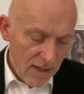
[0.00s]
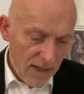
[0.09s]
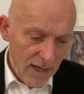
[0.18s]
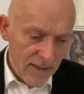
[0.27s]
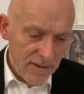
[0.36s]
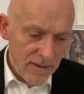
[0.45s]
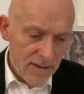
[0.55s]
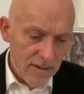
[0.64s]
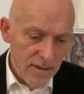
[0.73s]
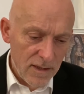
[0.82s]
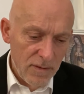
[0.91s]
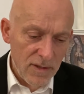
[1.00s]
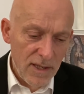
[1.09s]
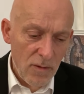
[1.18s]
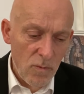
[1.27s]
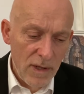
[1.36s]
And I suppose
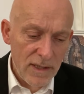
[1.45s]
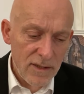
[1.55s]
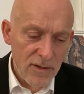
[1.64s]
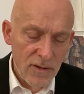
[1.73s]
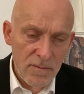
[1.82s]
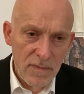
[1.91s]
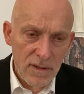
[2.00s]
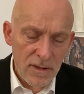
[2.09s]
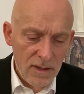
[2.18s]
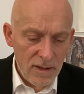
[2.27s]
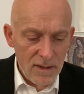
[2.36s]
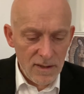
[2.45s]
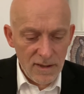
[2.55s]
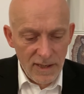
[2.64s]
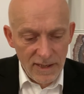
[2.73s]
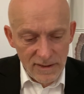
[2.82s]
that wisdom
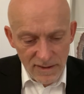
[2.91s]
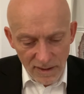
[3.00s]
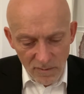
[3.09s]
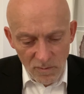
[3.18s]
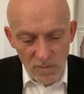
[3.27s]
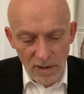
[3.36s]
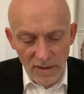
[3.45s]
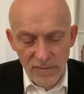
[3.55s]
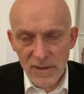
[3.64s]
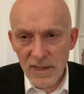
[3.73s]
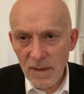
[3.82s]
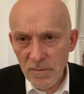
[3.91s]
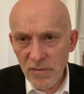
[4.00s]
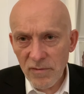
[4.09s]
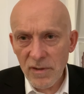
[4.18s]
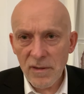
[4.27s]
linked in with
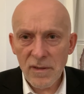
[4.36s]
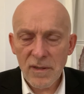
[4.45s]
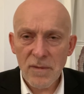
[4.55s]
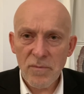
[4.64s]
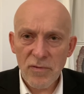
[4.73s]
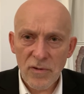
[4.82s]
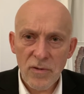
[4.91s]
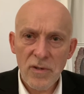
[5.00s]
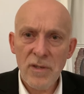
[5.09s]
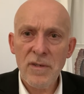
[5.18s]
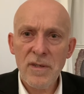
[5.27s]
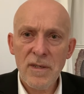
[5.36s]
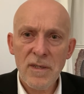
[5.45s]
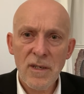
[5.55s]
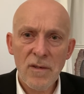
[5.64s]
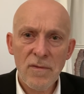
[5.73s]
temperance and prudence and
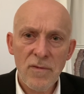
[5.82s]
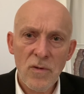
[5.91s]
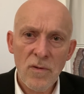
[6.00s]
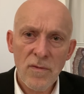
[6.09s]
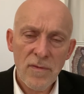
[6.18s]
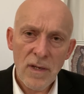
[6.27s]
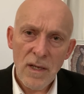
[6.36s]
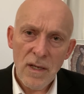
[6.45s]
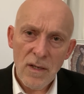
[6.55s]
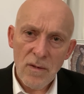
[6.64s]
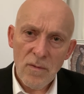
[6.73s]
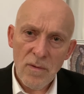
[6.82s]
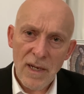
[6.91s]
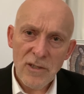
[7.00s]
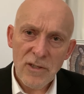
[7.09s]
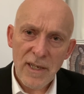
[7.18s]
so forth will
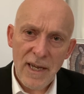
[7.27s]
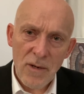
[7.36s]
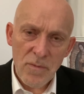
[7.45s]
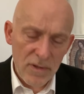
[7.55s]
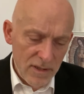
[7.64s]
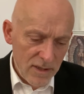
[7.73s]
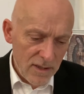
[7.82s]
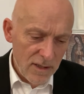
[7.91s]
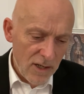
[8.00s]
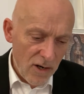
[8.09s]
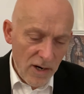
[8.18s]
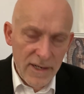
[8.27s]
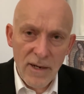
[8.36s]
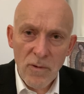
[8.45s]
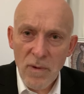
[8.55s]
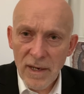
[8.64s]
actually help us guide
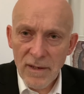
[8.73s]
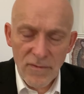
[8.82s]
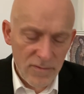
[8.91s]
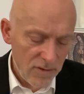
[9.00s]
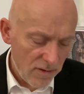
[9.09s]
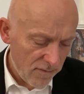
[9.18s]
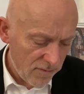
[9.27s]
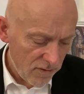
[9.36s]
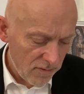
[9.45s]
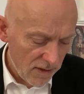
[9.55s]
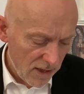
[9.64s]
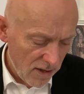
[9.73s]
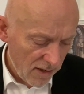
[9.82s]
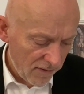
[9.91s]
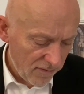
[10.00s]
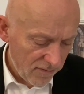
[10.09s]
our way through
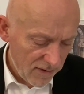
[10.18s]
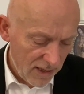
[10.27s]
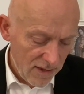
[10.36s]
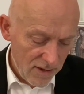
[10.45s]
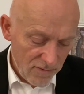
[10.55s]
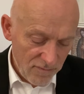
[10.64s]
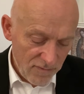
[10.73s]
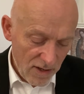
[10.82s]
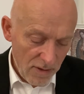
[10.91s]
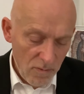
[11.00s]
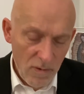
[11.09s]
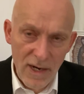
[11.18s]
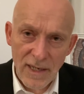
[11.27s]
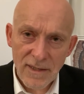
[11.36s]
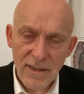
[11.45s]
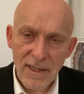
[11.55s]
life in the right
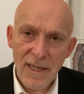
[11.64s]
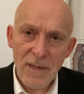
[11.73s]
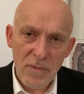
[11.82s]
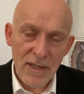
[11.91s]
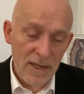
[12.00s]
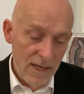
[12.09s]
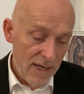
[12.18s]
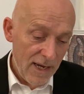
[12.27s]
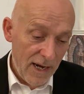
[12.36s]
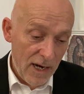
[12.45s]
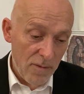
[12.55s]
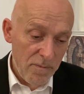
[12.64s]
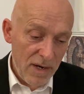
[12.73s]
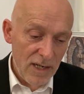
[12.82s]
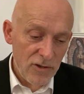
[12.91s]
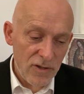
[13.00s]
ways, and keeping our
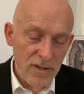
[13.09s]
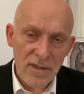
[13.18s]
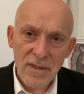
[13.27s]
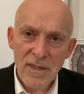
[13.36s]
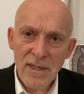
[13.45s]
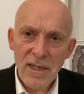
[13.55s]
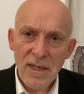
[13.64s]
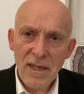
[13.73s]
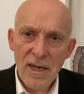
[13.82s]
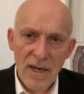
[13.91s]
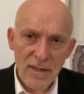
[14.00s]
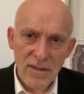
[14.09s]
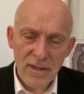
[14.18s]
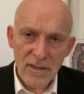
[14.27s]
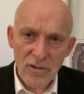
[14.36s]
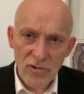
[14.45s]
passions
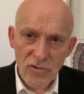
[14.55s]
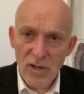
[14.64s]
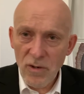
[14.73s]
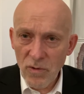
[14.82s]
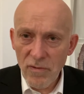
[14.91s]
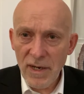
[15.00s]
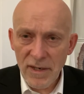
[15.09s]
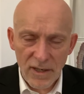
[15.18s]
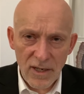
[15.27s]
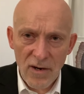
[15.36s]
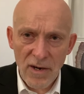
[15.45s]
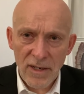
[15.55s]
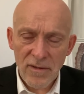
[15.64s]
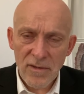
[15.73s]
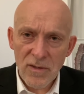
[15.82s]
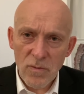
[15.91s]
under control or under
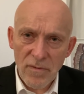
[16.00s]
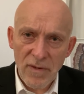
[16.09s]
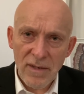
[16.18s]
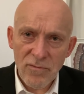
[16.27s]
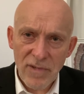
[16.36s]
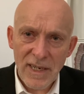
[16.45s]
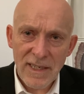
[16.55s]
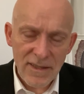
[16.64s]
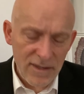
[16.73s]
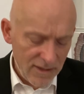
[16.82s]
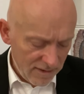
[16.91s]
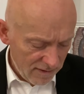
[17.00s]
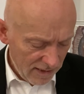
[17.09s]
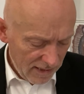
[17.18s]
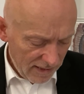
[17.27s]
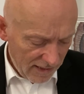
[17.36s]
guidance within reason
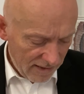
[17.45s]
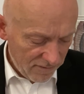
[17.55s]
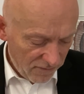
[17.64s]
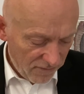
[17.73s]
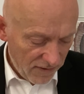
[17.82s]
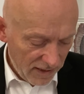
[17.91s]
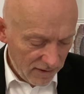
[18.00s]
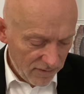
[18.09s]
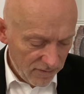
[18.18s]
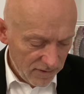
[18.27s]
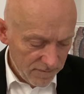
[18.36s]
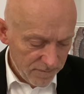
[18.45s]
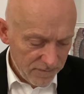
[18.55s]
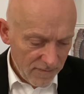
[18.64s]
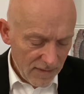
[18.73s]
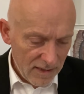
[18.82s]
and faith.
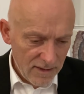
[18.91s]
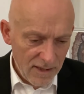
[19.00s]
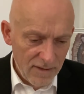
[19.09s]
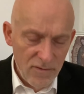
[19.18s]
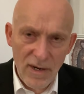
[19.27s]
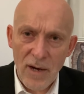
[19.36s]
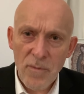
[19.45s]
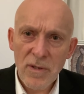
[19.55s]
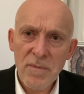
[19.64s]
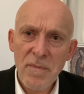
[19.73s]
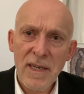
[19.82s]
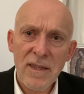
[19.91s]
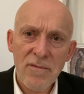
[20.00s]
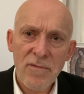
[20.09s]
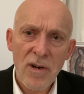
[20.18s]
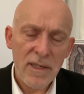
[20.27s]
Therefore helping us make the
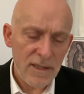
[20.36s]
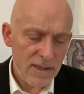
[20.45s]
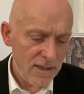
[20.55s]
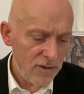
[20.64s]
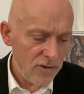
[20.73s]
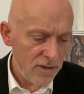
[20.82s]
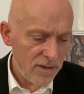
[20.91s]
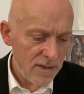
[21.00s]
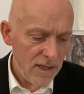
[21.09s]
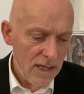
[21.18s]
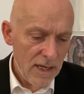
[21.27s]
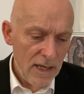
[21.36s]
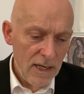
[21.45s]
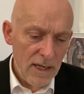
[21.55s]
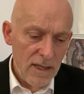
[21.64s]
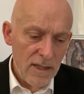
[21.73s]
right decisions.
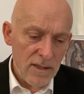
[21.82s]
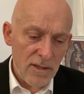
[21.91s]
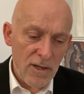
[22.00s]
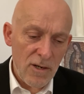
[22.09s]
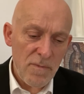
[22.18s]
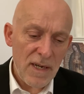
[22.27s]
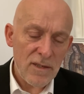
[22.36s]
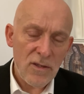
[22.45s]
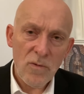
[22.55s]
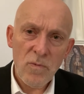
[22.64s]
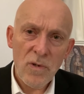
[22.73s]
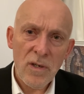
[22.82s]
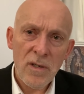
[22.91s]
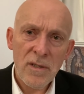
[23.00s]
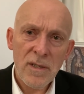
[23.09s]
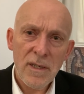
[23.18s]
So going back to the
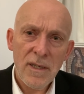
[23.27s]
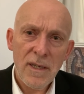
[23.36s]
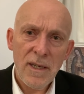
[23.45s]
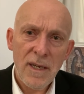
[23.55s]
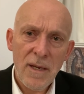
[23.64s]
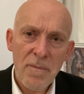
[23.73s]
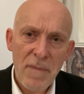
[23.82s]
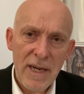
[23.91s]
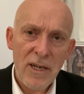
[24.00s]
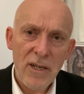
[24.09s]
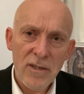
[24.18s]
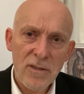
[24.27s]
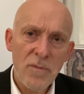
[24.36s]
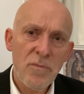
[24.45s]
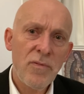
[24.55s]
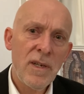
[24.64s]
word immaculate
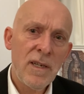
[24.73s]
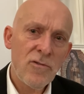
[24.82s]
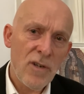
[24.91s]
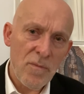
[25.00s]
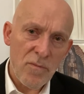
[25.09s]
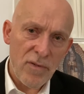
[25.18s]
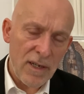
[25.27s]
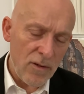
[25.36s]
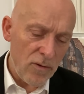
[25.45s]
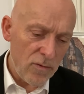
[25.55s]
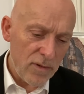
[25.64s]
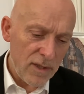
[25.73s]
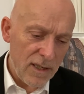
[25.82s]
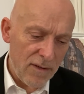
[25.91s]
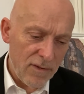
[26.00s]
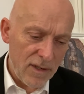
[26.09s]
to try and bring it all
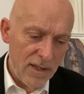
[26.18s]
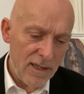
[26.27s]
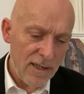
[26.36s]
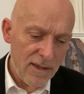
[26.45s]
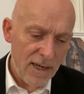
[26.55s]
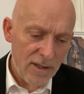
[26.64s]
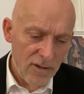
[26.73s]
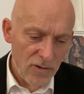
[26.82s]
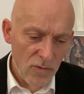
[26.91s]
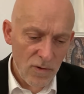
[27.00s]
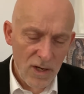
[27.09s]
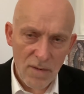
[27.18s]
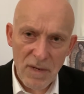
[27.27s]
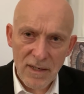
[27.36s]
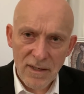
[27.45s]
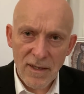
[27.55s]
together, clearly that could all
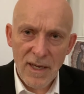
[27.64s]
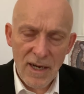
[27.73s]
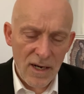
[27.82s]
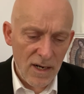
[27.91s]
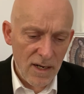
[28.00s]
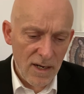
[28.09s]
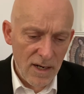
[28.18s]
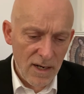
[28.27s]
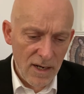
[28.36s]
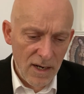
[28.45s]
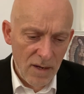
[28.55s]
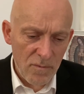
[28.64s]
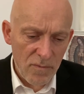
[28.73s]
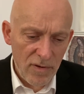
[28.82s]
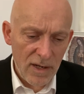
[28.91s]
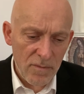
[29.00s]
come under that
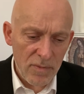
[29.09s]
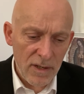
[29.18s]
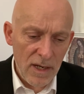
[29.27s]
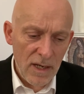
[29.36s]
umbrella. But